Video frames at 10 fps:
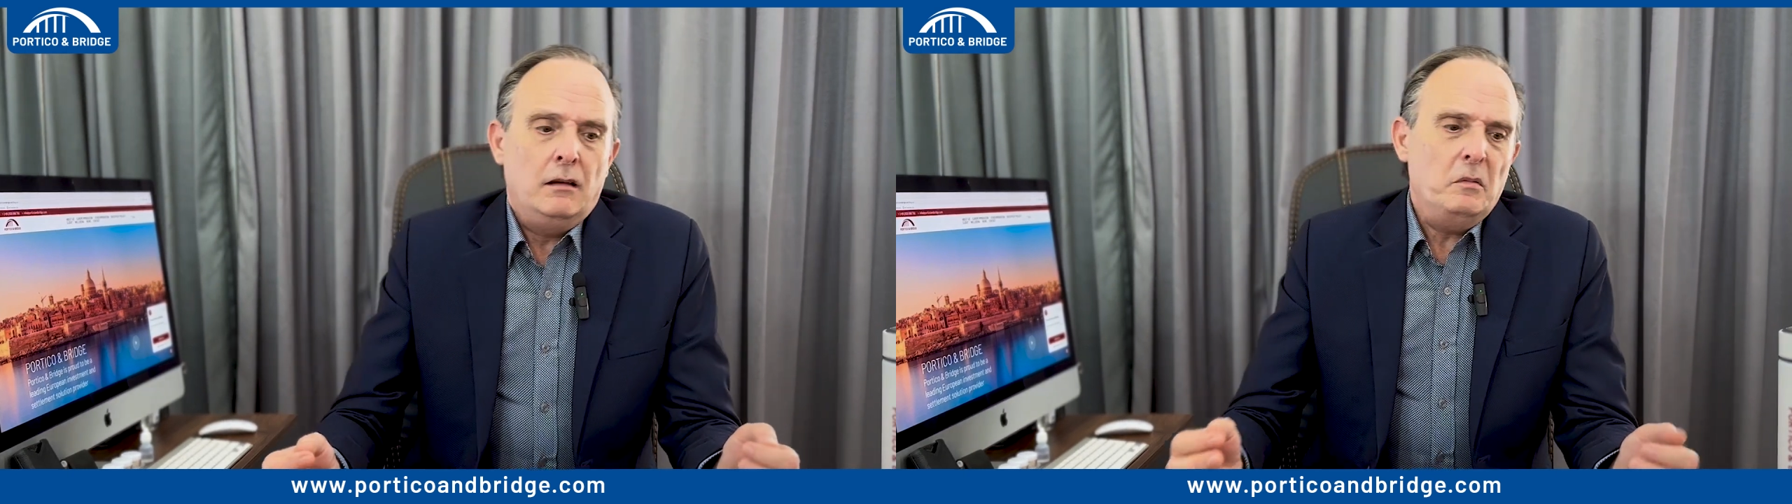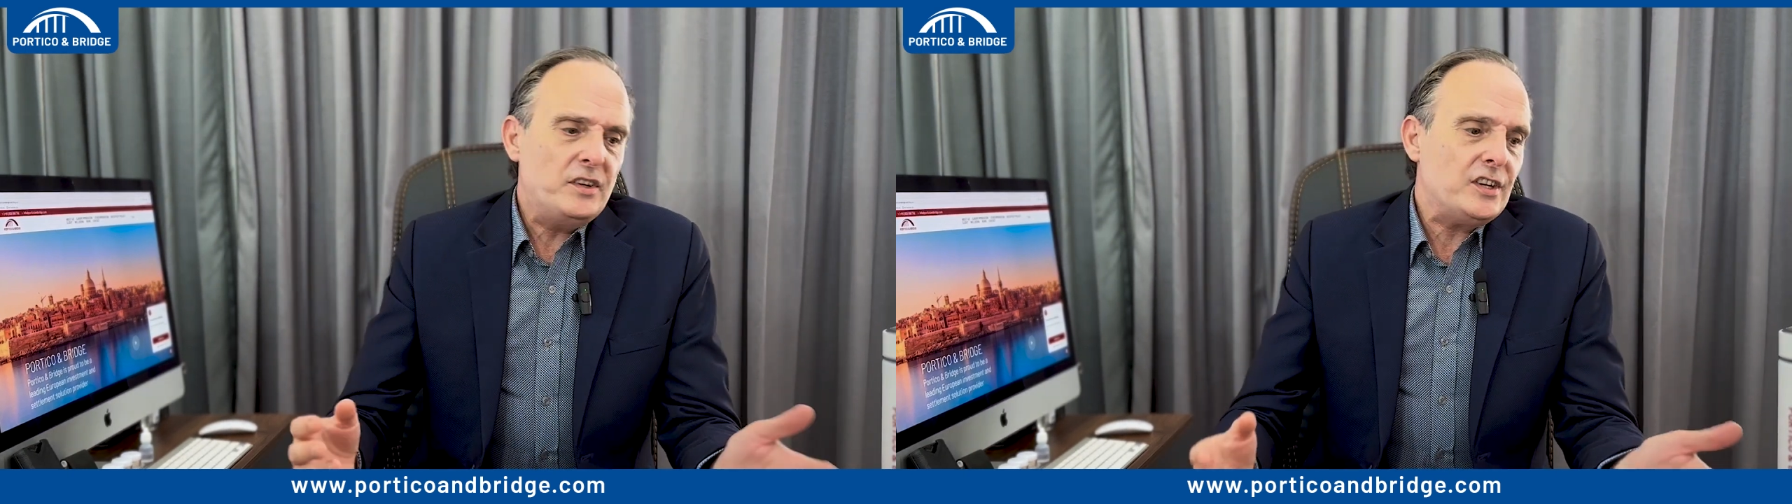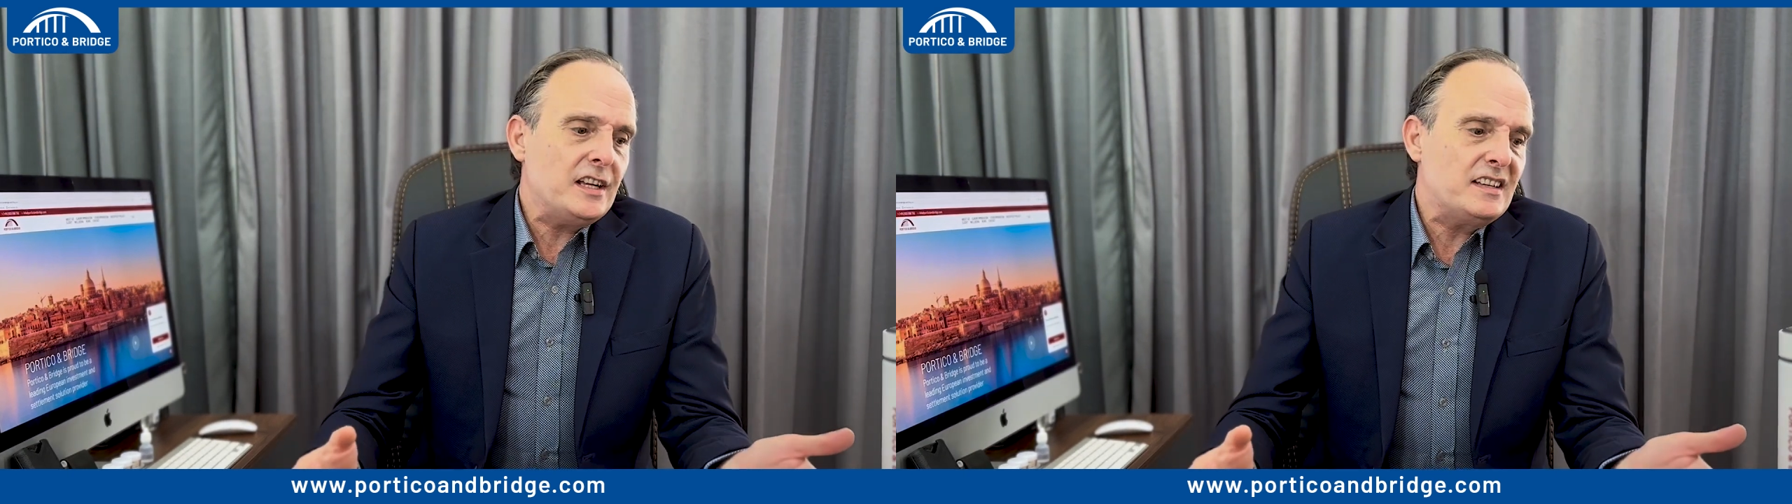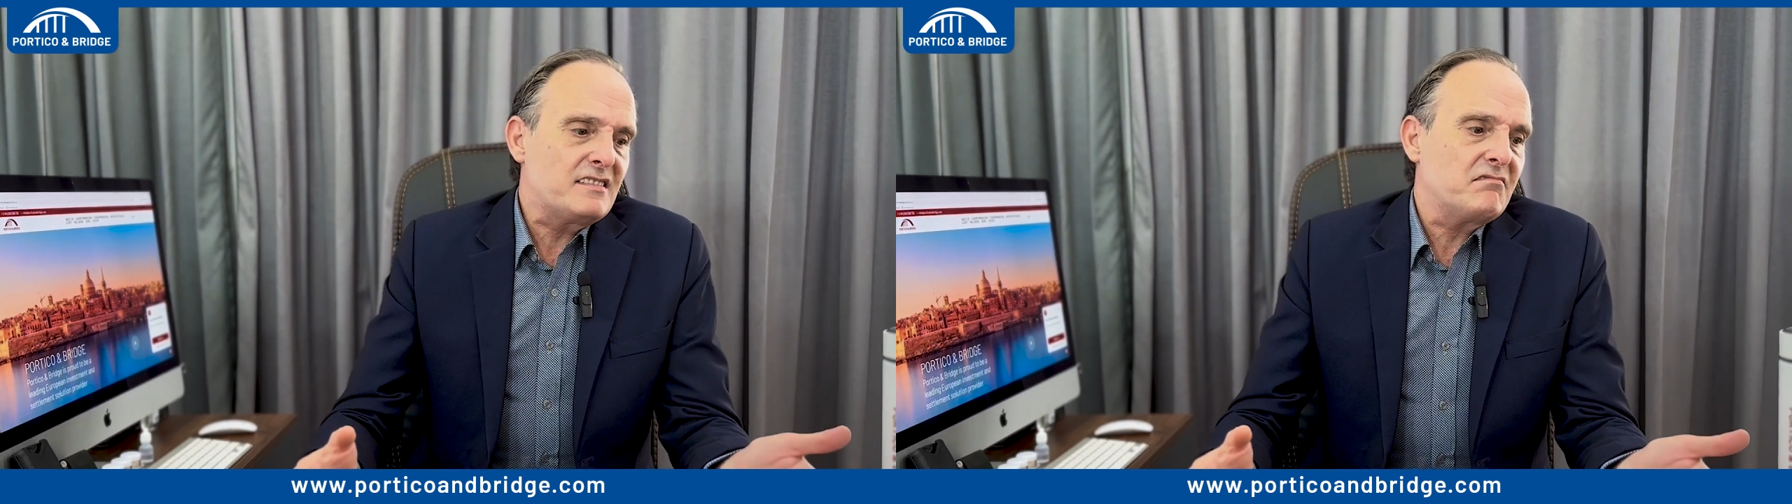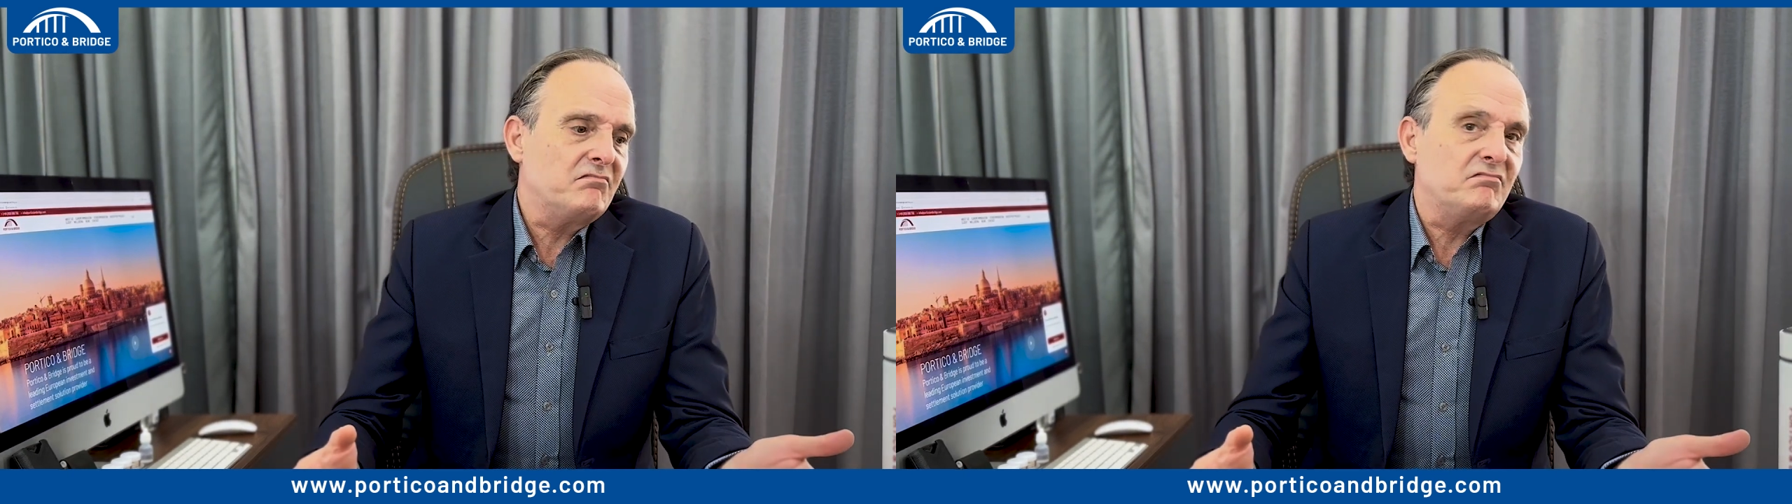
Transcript: which is